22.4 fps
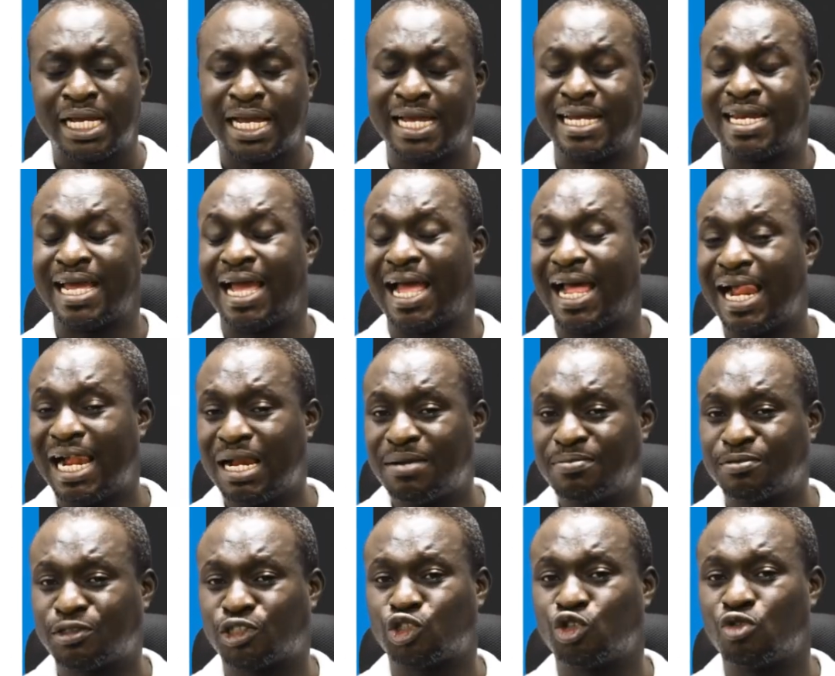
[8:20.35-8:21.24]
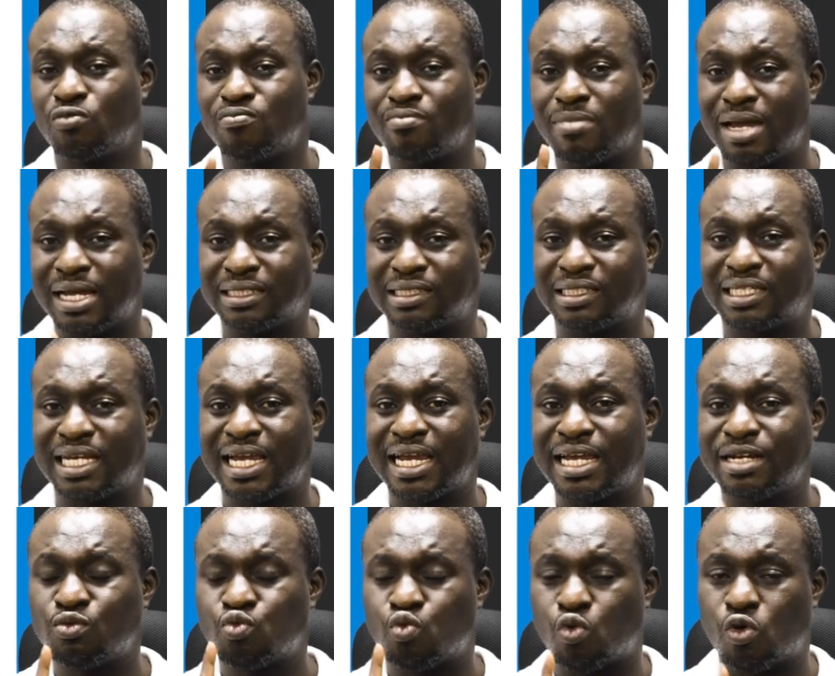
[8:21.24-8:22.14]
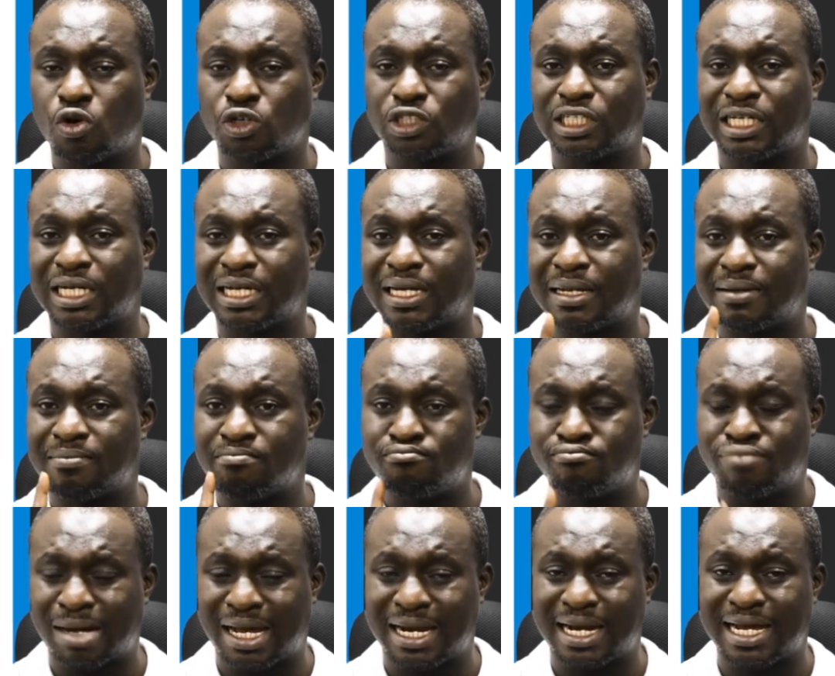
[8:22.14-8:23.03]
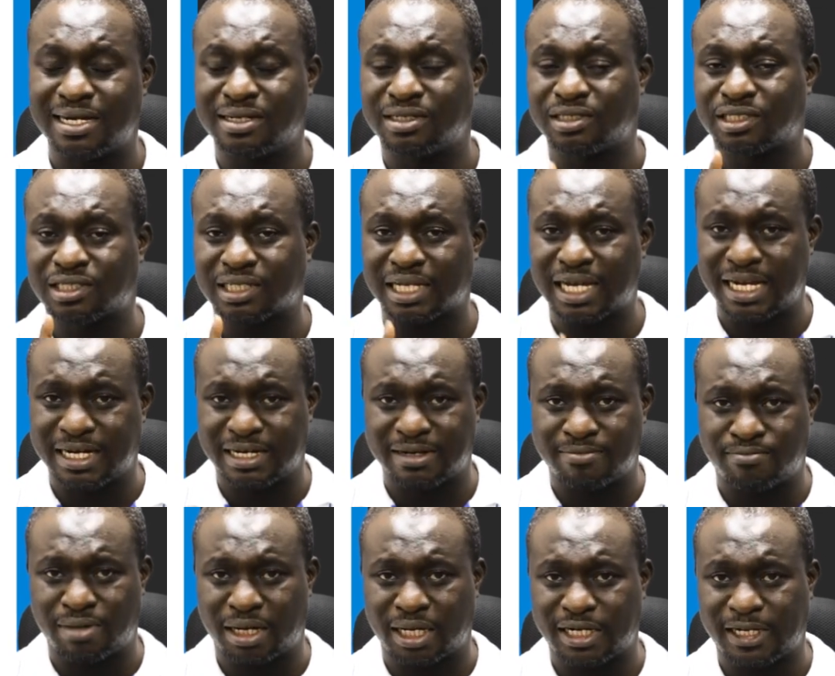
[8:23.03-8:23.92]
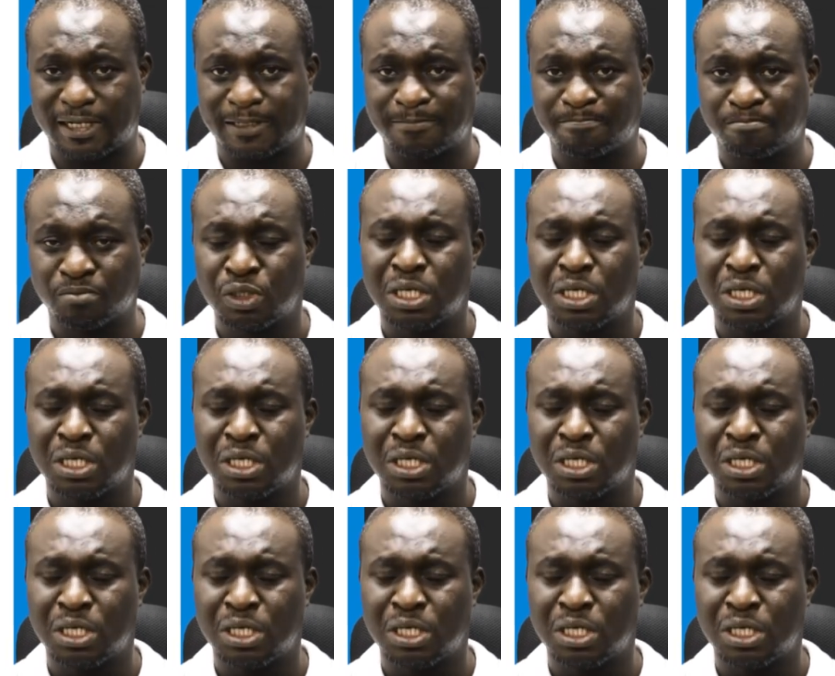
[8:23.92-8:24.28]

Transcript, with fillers: It helps to maintain water balance in the body.